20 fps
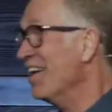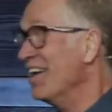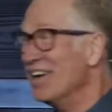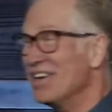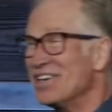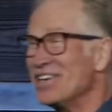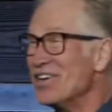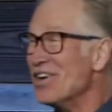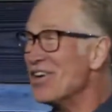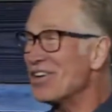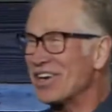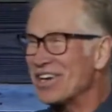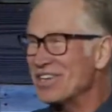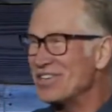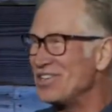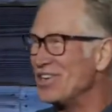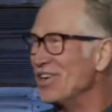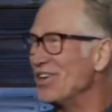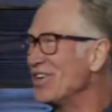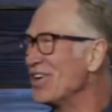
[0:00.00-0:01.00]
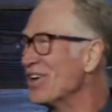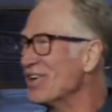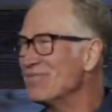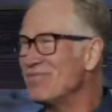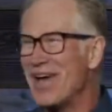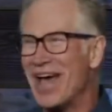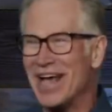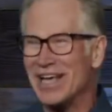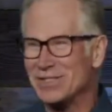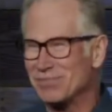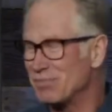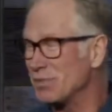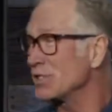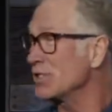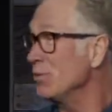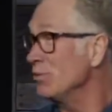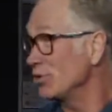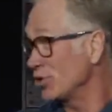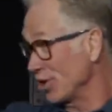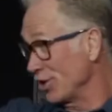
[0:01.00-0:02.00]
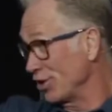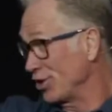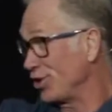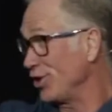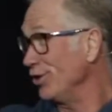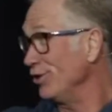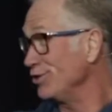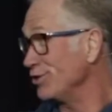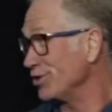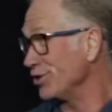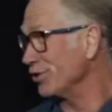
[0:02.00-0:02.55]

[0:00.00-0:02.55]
You can do your best, but someone's going to accuse you.